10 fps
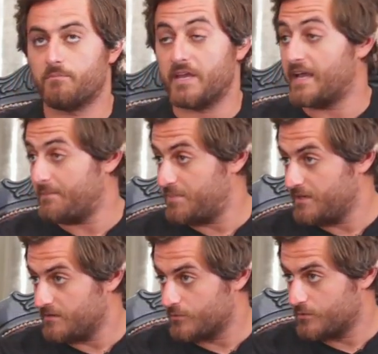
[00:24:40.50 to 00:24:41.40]
being happy
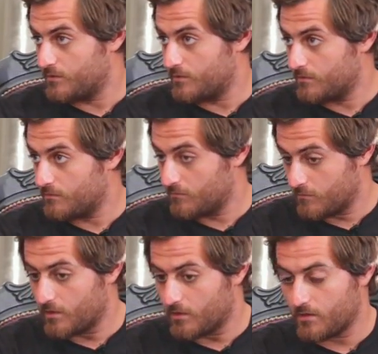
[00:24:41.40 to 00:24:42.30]
with
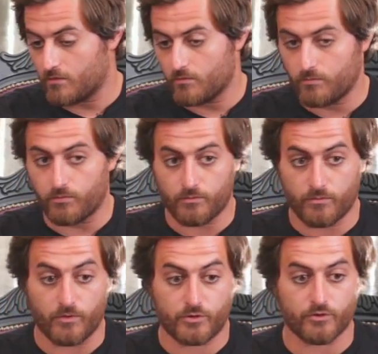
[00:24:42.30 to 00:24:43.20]

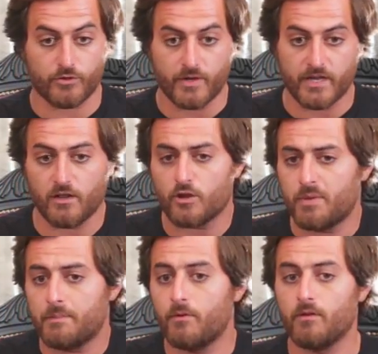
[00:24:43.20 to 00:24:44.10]
what you're doing. A lot of
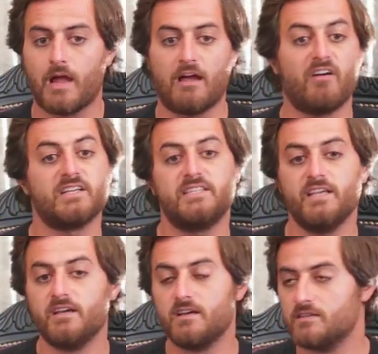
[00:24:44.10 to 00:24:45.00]
people have
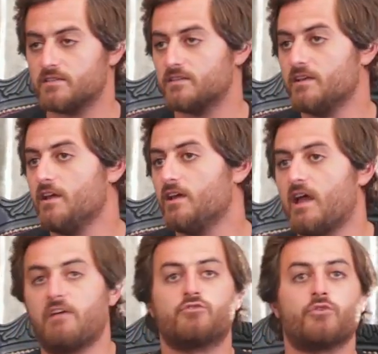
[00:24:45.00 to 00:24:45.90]
ideas and
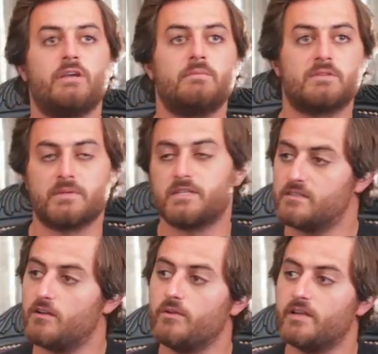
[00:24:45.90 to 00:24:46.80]
have dreams, but it's
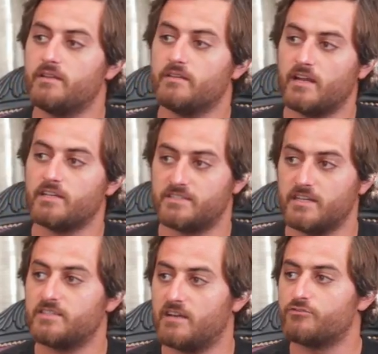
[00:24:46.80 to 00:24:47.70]
not only it's
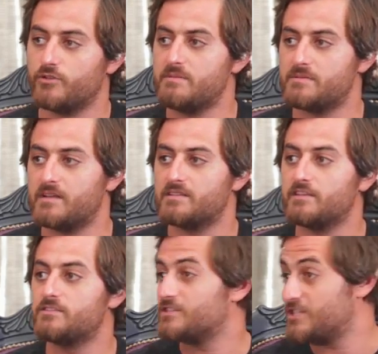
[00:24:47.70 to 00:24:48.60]
nice to have dreams, it's
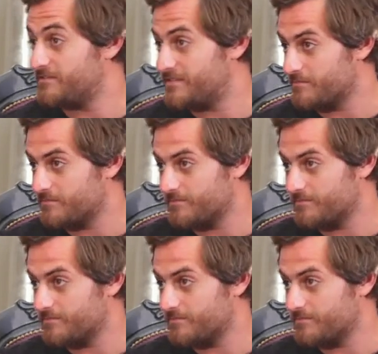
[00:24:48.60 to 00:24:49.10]
nice to achieve them.